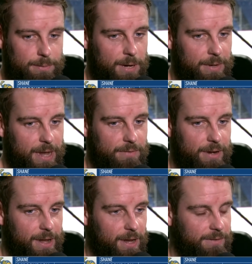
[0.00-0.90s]
probably have
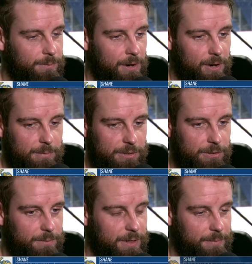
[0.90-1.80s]
the day off tomorrow, I'm
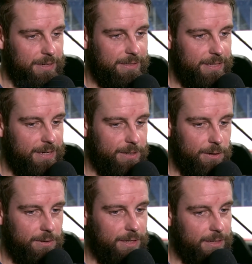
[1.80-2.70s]
assuming, but, uh, you
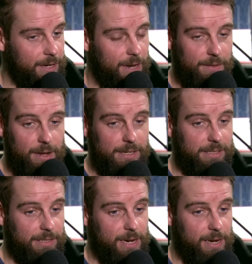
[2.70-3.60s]
know, get on the
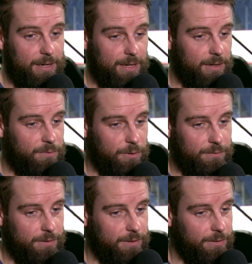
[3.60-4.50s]
ice there, get a
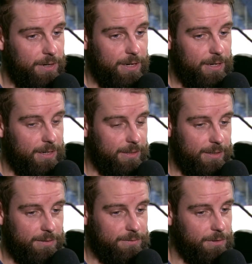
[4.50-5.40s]
feel for the arena,
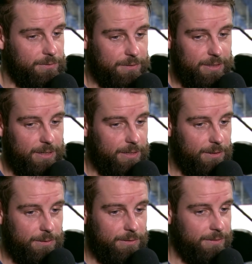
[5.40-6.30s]
get a feel for, uh, you
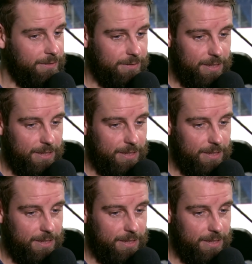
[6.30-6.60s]
know,